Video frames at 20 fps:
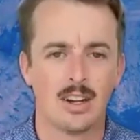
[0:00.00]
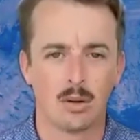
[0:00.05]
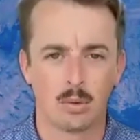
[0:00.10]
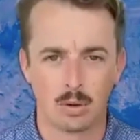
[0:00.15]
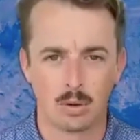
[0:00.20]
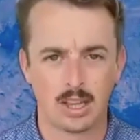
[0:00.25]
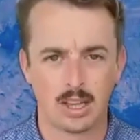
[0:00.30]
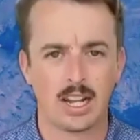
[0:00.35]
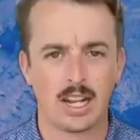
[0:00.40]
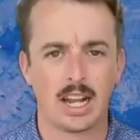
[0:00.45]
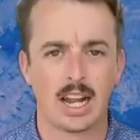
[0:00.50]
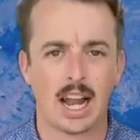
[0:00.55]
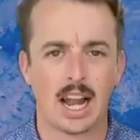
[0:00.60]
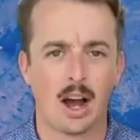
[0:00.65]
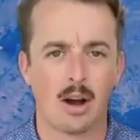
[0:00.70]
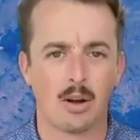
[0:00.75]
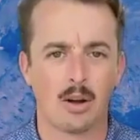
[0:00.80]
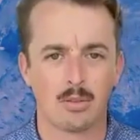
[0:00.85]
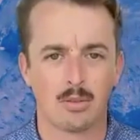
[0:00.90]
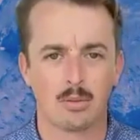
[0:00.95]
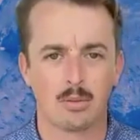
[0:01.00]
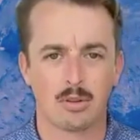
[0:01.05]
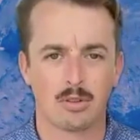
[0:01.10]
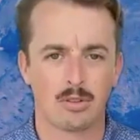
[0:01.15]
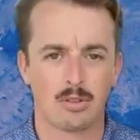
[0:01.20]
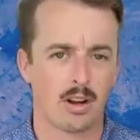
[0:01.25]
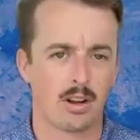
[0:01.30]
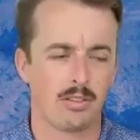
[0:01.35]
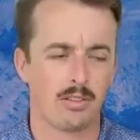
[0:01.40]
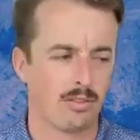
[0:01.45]
we're cleaning it out. We're
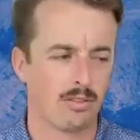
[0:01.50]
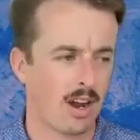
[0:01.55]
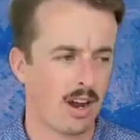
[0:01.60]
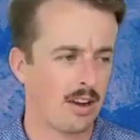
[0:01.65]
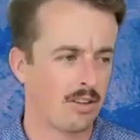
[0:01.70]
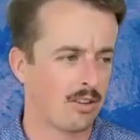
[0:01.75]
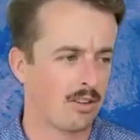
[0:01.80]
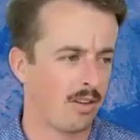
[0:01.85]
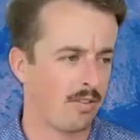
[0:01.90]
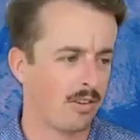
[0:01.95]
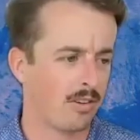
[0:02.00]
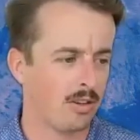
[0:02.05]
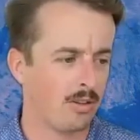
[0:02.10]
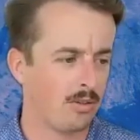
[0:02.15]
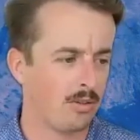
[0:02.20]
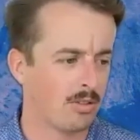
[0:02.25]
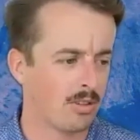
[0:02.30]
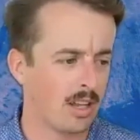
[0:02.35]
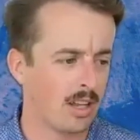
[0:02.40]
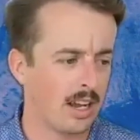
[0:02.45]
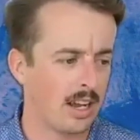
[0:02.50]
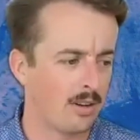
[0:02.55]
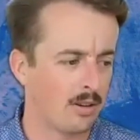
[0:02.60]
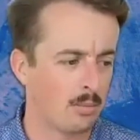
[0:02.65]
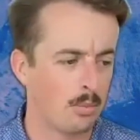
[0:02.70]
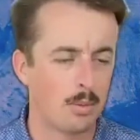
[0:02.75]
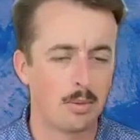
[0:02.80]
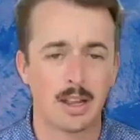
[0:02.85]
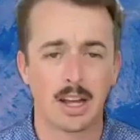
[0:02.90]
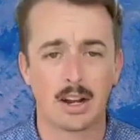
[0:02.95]
starting fresh off a new slate. Or
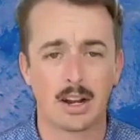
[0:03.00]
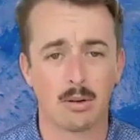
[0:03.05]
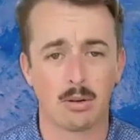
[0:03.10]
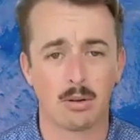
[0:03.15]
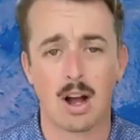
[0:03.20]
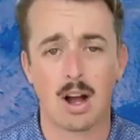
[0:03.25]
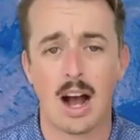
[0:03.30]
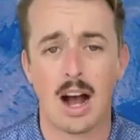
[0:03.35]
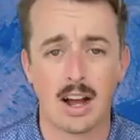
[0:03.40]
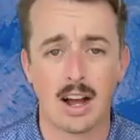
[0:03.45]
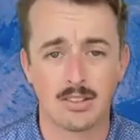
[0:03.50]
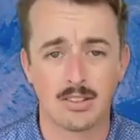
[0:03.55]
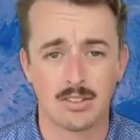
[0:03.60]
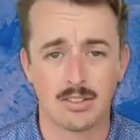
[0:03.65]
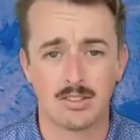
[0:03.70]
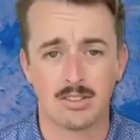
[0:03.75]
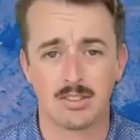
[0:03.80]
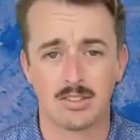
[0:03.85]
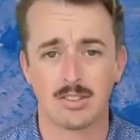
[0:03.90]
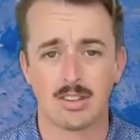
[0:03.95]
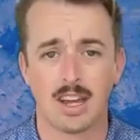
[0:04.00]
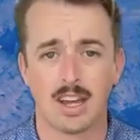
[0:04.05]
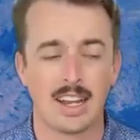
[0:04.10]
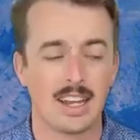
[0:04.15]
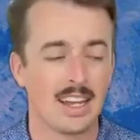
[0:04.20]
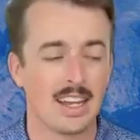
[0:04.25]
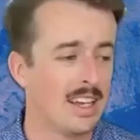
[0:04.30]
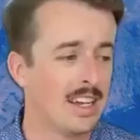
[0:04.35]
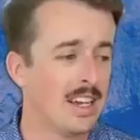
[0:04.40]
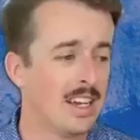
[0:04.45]
maybe that garage is just like
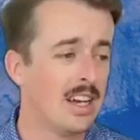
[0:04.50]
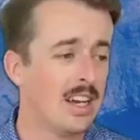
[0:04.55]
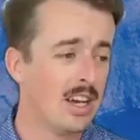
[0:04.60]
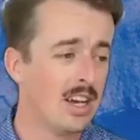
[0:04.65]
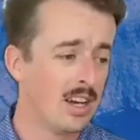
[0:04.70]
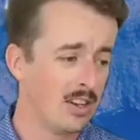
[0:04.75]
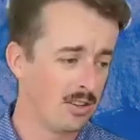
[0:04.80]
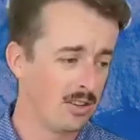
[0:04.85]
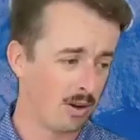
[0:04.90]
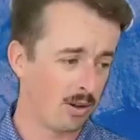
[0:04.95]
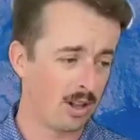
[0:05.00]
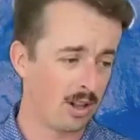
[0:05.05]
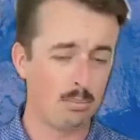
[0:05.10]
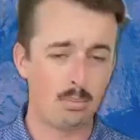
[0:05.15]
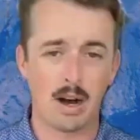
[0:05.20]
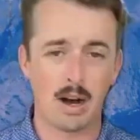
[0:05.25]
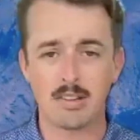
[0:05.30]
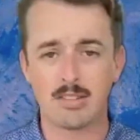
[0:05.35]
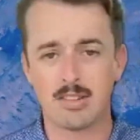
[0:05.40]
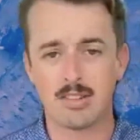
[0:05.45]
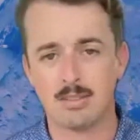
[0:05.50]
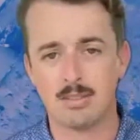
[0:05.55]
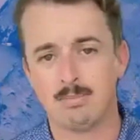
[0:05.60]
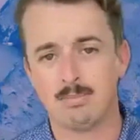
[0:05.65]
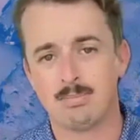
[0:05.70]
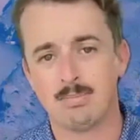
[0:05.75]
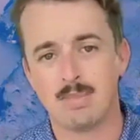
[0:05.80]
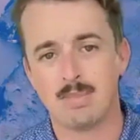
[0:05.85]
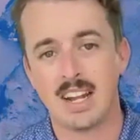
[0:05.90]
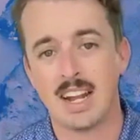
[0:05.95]
totally busted
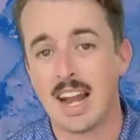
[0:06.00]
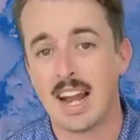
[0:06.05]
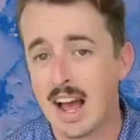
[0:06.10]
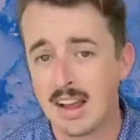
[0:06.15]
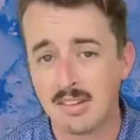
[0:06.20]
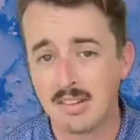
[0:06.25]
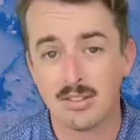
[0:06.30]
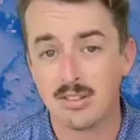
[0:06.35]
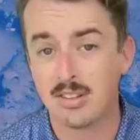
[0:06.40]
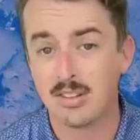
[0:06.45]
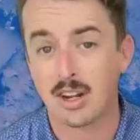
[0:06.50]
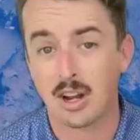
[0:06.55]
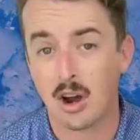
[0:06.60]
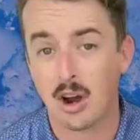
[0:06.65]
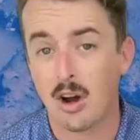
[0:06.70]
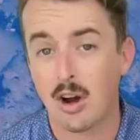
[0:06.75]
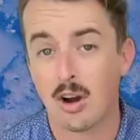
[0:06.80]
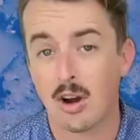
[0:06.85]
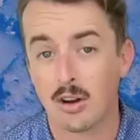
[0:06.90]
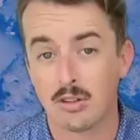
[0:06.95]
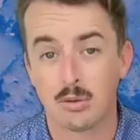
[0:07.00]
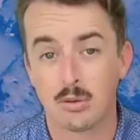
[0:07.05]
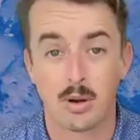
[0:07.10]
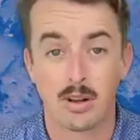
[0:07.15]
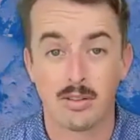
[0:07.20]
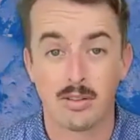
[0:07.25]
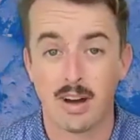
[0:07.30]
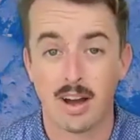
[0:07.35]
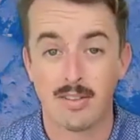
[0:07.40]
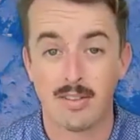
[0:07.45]
and it mm-hmm. hasn't seen a car in
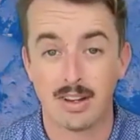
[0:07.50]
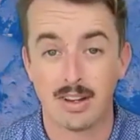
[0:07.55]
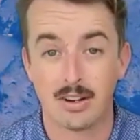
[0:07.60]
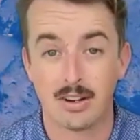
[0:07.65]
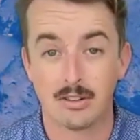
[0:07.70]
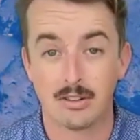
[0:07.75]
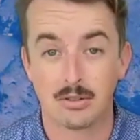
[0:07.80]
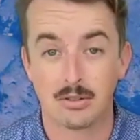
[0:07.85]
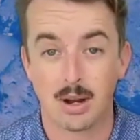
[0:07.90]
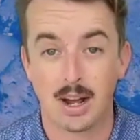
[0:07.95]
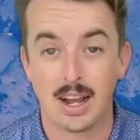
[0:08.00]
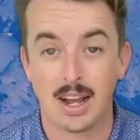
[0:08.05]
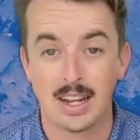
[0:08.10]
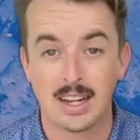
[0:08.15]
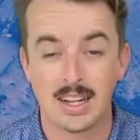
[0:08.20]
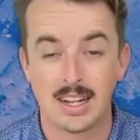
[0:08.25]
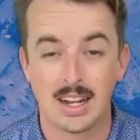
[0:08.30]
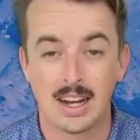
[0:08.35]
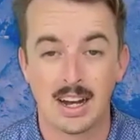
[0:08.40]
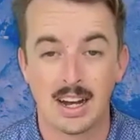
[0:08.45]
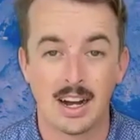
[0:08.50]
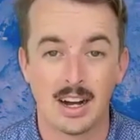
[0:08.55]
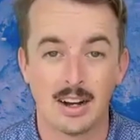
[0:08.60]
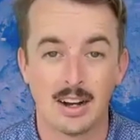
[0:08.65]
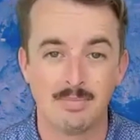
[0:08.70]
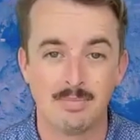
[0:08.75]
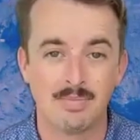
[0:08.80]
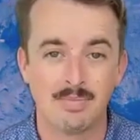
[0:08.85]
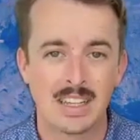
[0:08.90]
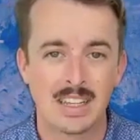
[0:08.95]
25 years, right?
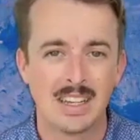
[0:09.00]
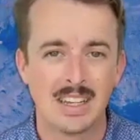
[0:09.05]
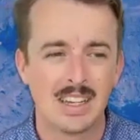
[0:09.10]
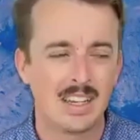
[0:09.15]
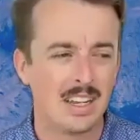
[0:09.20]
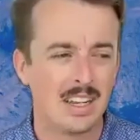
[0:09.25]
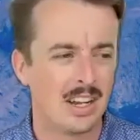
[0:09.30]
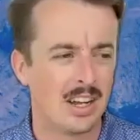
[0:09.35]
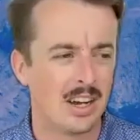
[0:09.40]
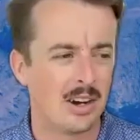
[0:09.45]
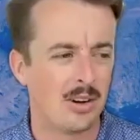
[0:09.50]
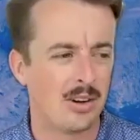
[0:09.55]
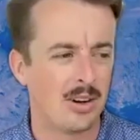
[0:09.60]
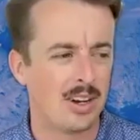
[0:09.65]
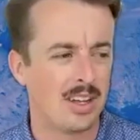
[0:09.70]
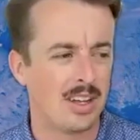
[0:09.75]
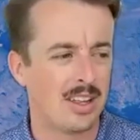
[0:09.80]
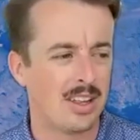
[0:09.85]
Um, you know,